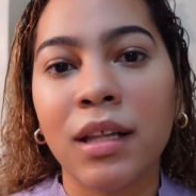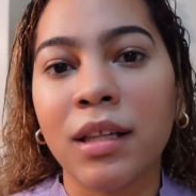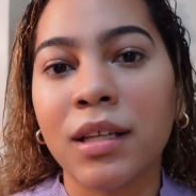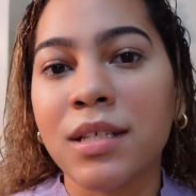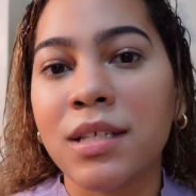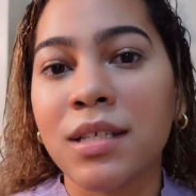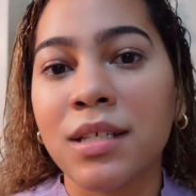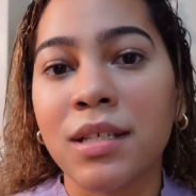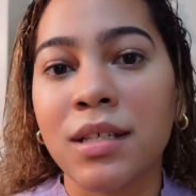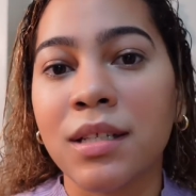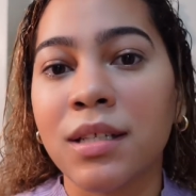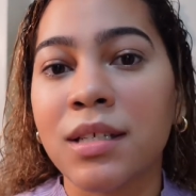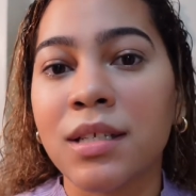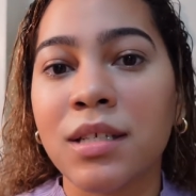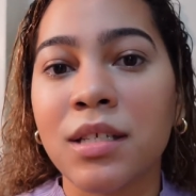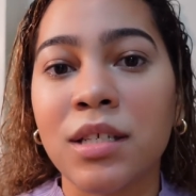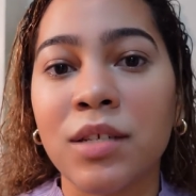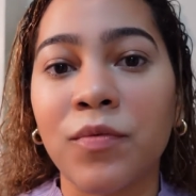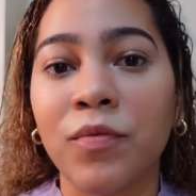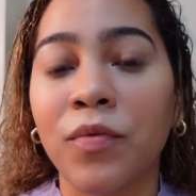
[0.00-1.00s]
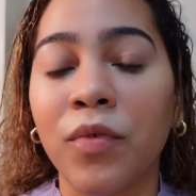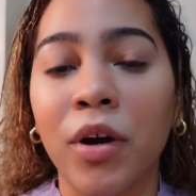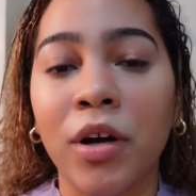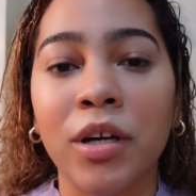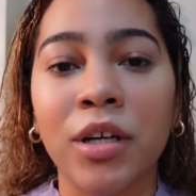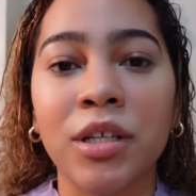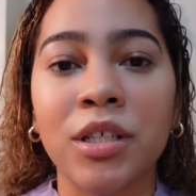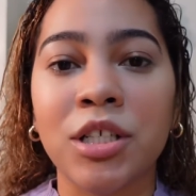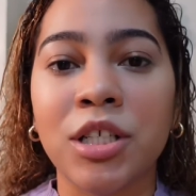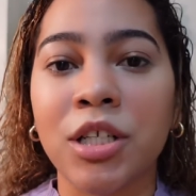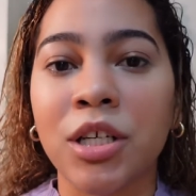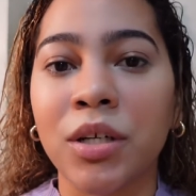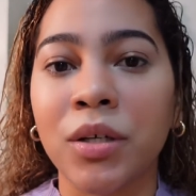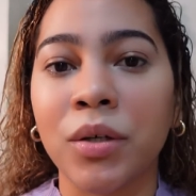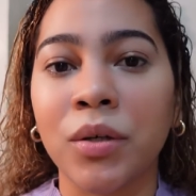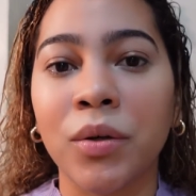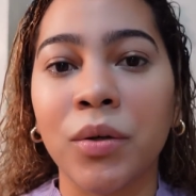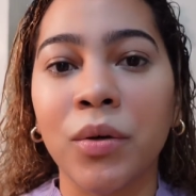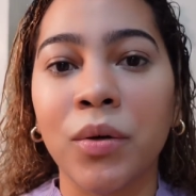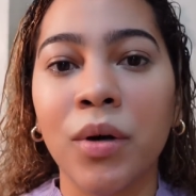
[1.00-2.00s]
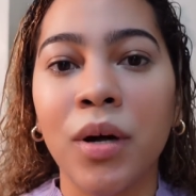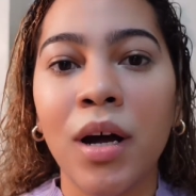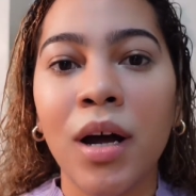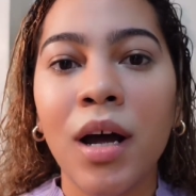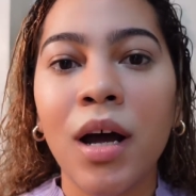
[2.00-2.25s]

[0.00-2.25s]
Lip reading: listen, this is a very chill